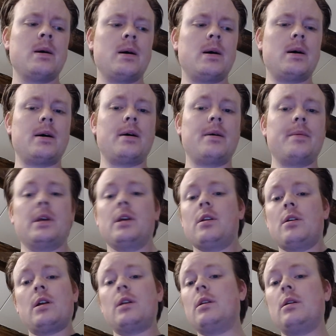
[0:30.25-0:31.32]
um, you know,
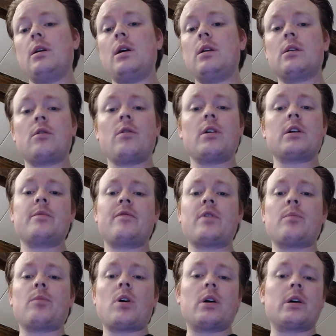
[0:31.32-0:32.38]
and, and correct me if I'm
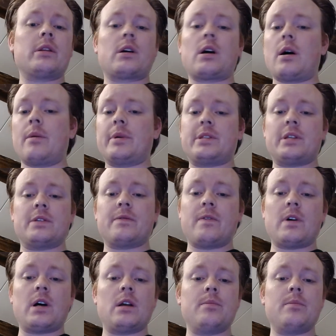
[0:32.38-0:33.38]
wrong in the comments, that's fine.